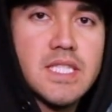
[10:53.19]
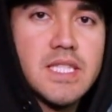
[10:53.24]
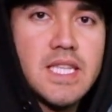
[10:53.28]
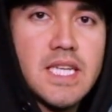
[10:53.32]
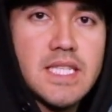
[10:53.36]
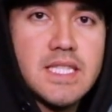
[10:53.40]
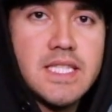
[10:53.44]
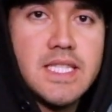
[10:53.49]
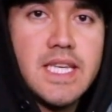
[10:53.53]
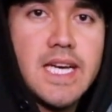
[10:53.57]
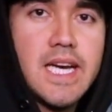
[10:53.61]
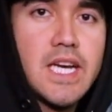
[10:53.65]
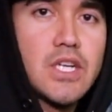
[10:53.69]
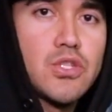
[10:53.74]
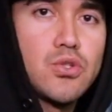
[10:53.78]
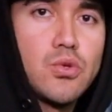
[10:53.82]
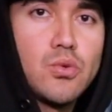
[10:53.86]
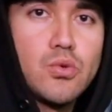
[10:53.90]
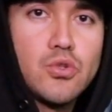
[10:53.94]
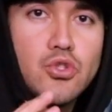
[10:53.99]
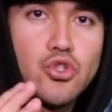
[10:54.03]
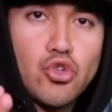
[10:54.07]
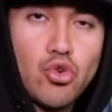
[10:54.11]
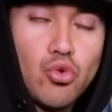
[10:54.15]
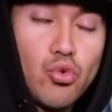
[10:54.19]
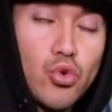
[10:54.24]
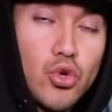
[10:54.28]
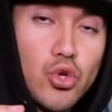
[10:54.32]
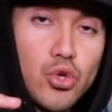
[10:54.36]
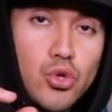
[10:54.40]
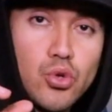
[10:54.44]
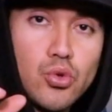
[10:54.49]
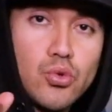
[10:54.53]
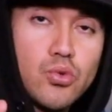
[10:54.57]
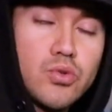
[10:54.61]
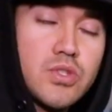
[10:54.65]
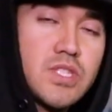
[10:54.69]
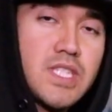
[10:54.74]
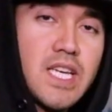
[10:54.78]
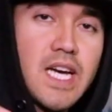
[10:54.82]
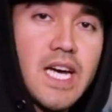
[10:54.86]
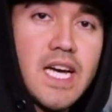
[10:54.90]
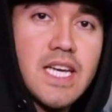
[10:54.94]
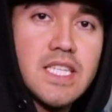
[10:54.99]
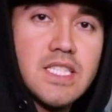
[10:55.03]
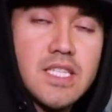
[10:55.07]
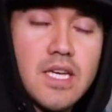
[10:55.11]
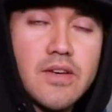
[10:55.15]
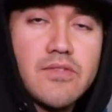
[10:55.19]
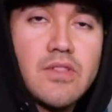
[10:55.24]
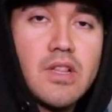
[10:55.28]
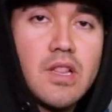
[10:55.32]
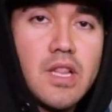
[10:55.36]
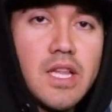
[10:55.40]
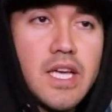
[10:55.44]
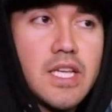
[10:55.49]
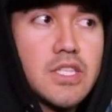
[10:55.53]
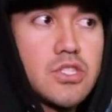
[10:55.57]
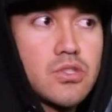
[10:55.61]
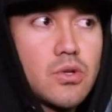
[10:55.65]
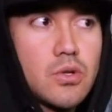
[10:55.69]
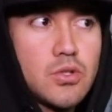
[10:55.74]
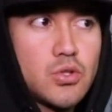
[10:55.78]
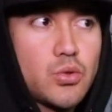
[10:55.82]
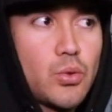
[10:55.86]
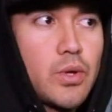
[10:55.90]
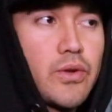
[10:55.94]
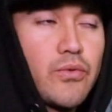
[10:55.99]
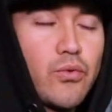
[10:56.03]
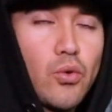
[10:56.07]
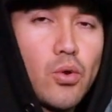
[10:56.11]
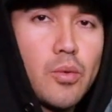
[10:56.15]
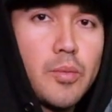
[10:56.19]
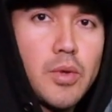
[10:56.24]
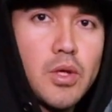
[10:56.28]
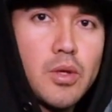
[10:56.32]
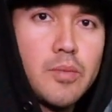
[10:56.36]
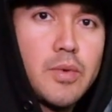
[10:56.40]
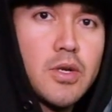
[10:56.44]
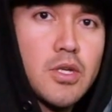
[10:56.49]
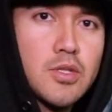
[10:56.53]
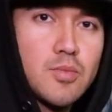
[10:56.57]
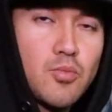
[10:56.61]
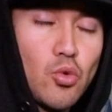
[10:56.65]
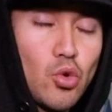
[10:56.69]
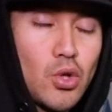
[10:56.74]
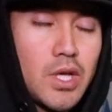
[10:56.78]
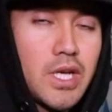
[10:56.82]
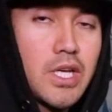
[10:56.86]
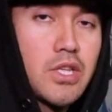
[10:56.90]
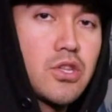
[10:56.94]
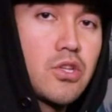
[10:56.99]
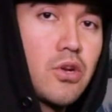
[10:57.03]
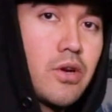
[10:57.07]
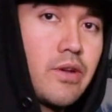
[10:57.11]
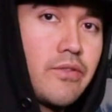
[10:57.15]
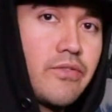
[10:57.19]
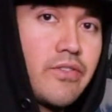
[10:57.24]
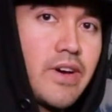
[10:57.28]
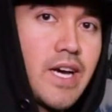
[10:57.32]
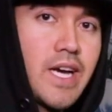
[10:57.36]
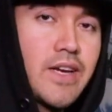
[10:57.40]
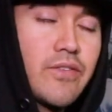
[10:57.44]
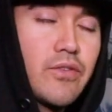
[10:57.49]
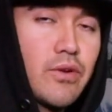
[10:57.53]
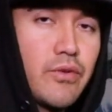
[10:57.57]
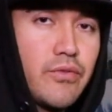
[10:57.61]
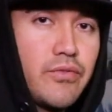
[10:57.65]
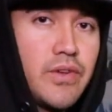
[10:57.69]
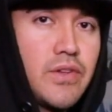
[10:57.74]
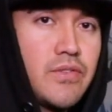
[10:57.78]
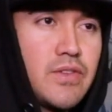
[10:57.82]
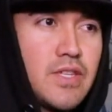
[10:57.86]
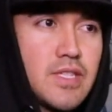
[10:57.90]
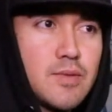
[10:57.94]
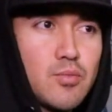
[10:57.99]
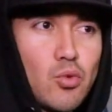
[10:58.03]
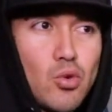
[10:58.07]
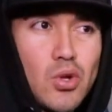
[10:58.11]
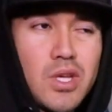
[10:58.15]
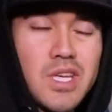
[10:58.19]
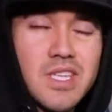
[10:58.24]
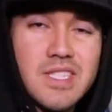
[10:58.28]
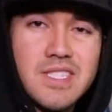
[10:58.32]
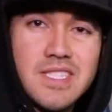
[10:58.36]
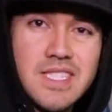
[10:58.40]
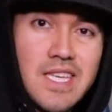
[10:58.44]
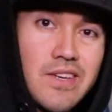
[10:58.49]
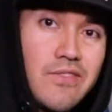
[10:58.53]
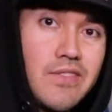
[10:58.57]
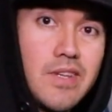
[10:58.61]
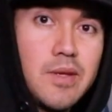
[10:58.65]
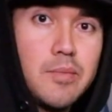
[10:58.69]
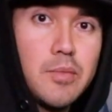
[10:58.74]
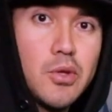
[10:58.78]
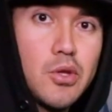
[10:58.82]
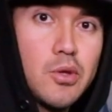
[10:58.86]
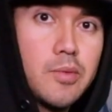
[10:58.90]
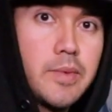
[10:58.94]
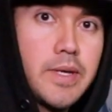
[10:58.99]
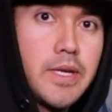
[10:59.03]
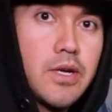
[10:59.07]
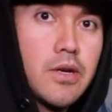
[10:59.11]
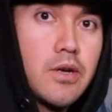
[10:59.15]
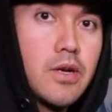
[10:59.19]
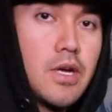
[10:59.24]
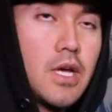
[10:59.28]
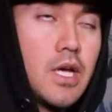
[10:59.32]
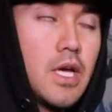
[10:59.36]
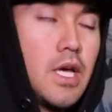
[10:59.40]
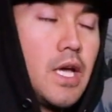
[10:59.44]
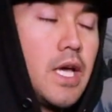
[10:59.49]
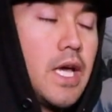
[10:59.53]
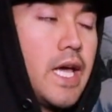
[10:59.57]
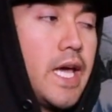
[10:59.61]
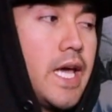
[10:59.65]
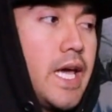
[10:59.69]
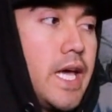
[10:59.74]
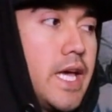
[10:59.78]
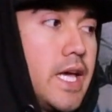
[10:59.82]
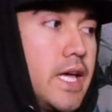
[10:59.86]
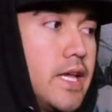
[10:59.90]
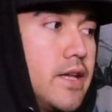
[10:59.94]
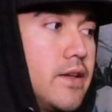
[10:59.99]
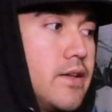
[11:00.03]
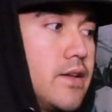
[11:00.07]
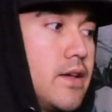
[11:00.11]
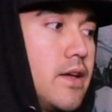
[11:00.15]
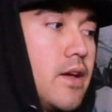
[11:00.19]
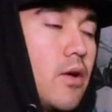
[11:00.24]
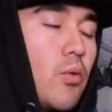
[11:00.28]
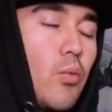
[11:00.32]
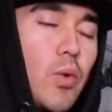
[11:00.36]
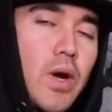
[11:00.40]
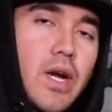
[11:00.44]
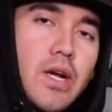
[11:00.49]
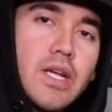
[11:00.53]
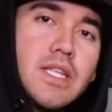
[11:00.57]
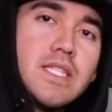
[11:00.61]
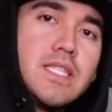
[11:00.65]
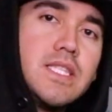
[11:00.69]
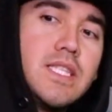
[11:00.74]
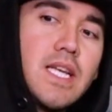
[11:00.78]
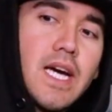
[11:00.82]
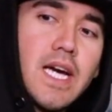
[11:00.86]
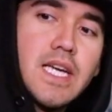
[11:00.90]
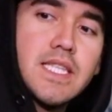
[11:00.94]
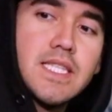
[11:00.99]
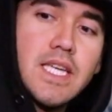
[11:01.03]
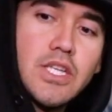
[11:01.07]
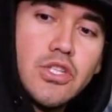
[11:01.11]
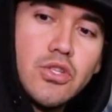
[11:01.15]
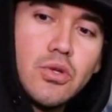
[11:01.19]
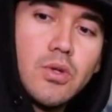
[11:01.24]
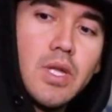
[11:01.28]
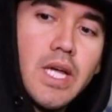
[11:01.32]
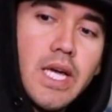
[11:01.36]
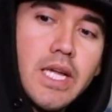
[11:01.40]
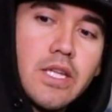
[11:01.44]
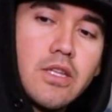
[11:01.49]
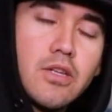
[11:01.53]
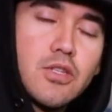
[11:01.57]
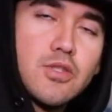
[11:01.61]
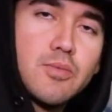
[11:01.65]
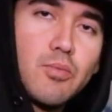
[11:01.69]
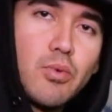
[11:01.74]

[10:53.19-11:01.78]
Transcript: and that's the actual true size of the lens. So our 24 millimeter is more like a 35, or 50 is more like a 70 millimeter. And where it's nice, I do like those